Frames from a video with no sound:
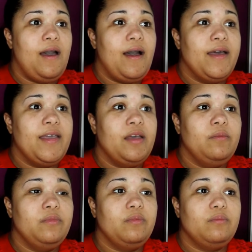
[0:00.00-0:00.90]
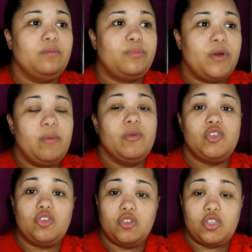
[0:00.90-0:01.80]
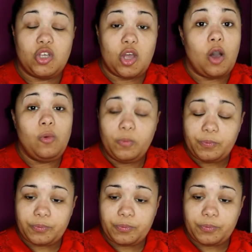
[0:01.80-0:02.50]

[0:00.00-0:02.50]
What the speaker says: I am pretty much good to go.